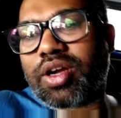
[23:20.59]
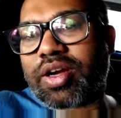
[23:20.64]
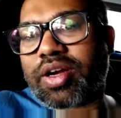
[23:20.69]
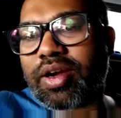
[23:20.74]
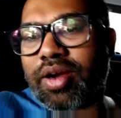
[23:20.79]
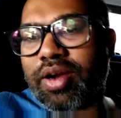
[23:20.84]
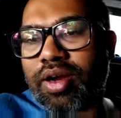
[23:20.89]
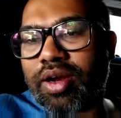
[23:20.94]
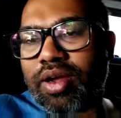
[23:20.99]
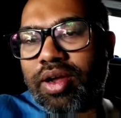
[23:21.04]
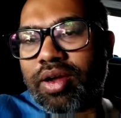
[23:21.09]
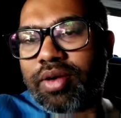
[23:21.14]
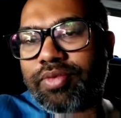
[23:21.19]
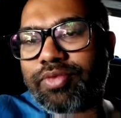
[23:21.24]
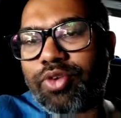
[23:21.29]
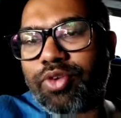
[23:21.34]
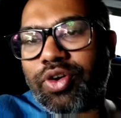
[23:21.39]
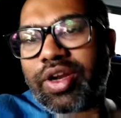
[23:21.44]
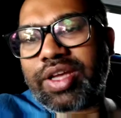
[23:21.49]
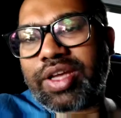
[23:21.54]

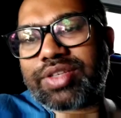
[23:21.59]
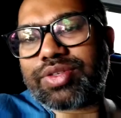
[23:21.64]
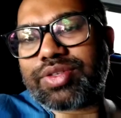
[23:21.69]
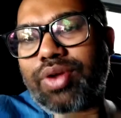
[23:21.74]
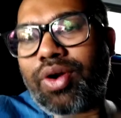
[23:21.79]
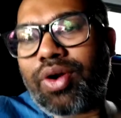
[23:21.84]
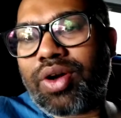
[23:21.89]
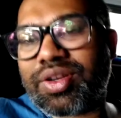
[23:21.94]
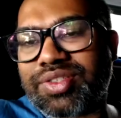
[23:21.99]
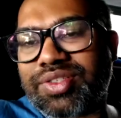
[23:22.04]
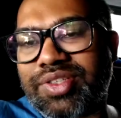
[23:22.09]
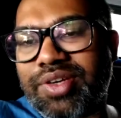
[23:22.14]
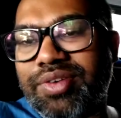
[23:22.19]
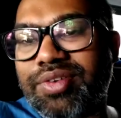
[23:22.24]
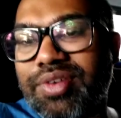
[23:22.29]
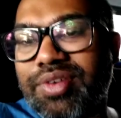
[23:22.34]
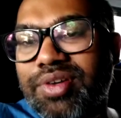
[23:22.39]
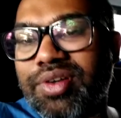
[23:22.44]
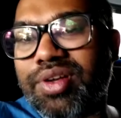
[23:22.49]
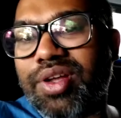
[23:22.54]
forex or
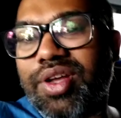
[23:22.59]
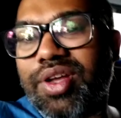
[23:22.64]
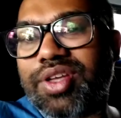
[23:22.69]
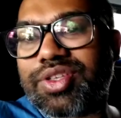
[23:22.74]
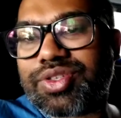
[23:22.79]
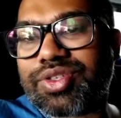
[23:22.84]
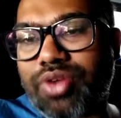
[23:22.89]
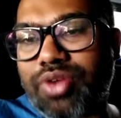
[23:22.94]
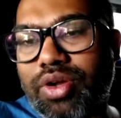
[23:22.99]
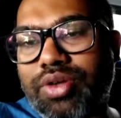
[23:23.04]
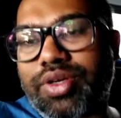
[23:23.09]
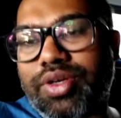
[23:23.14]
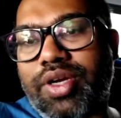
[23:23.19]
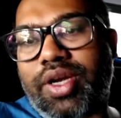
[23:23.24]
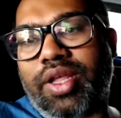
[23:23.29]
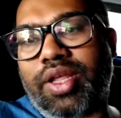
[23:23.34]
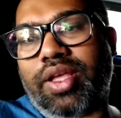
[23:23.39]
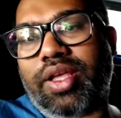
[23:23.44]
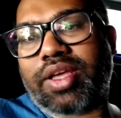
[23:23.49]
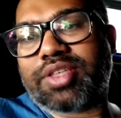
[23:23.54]
general stock
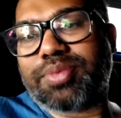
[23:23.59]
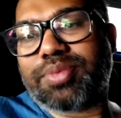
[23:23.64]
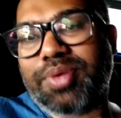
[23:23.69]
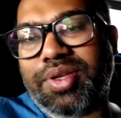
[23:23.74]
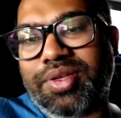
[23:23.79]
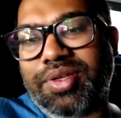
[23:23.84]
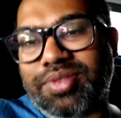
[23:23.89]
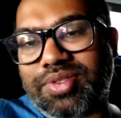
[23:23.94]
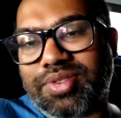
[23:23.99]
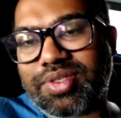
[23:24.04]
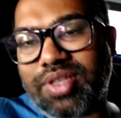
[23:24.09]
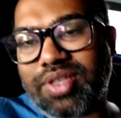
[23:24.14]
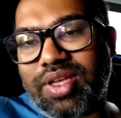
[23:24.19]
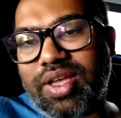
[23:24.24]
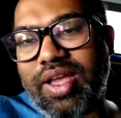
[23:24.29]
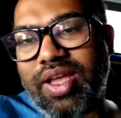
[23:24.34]
trading experience.